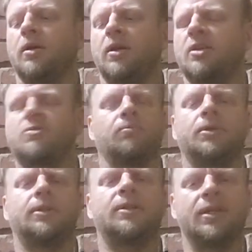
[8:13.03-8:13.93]
And it's
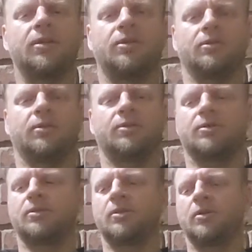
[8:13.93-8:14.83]

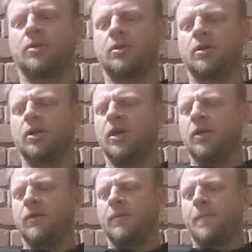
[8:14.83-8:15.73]
ridiculous.
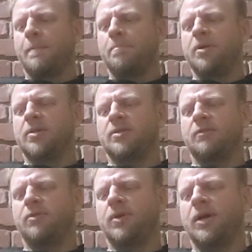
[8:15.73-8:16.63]
Because
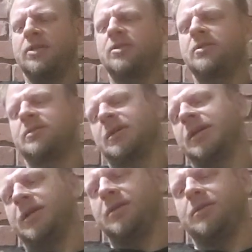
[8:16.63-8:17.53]
if you actually
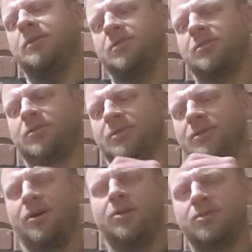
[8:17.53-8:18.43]
take this to its
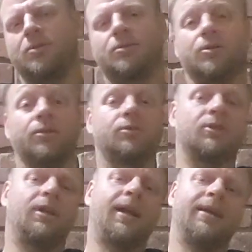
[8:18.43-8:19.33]
logical conclusion,
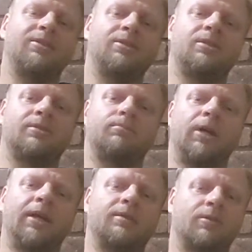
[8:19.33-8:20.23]
it actually
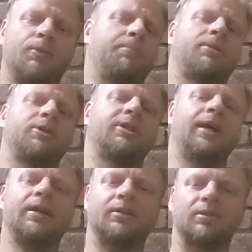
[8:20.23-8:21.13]
demands that we
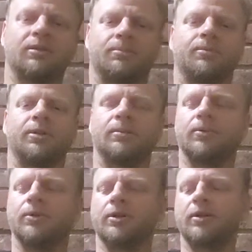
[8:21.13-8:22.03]
protect the
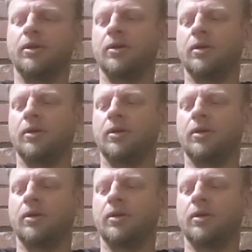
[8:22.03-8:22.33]
preborn.